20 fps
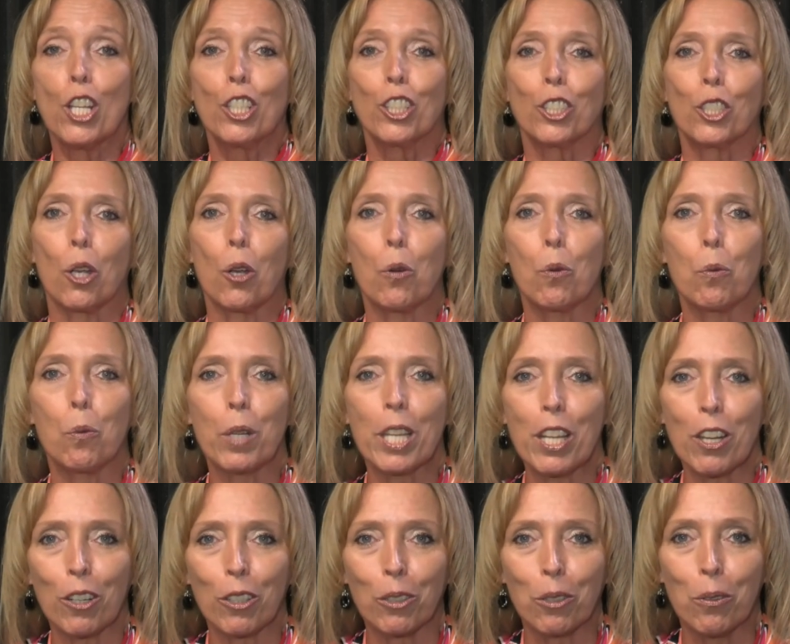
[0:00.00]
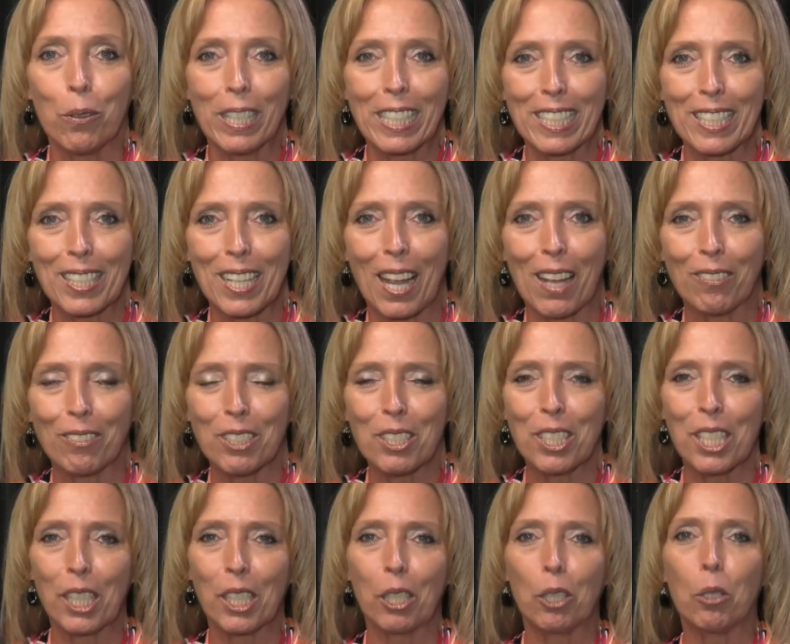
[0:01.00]
So we are going to have to
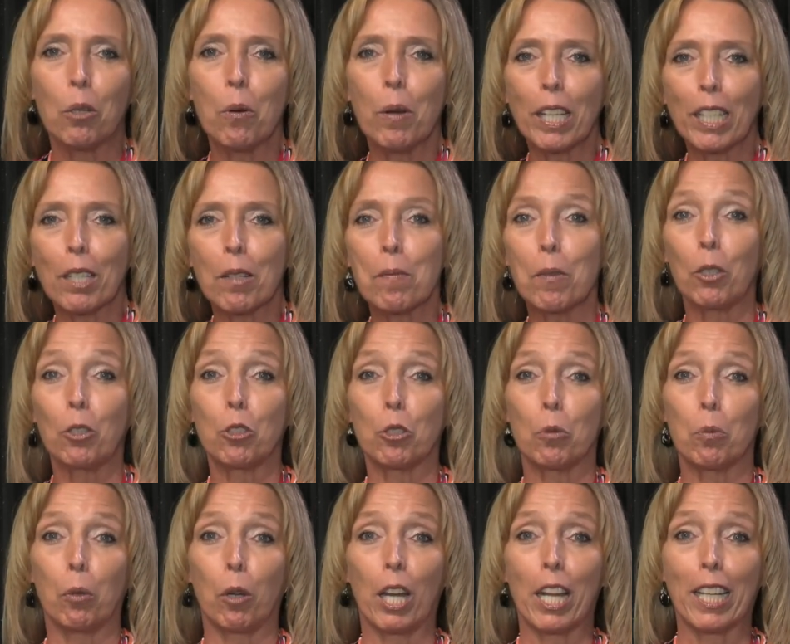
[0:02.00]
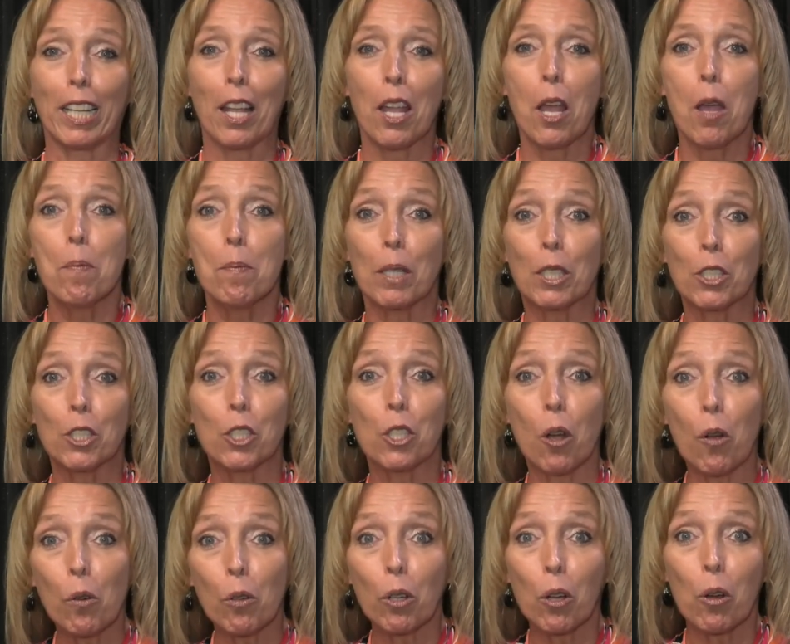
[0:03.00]
take a quick commercial break, but
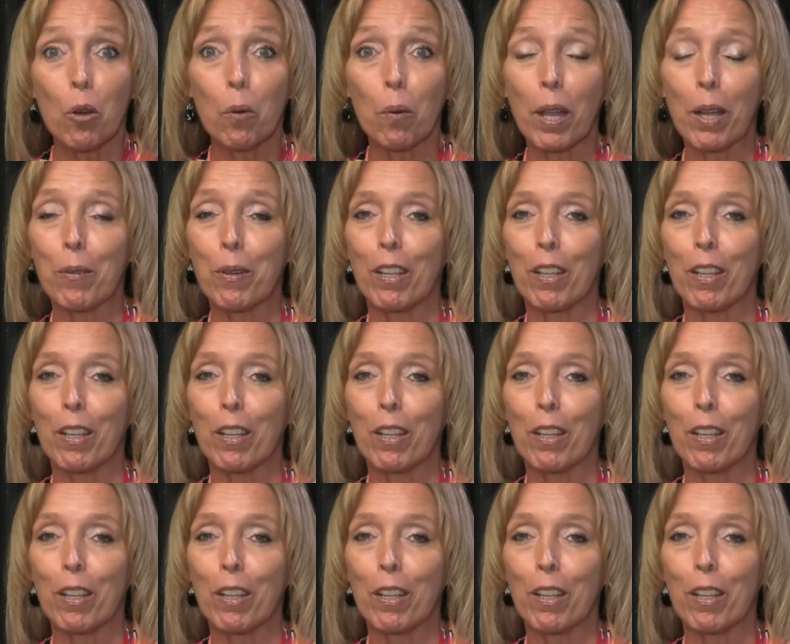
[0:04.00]
don't go away.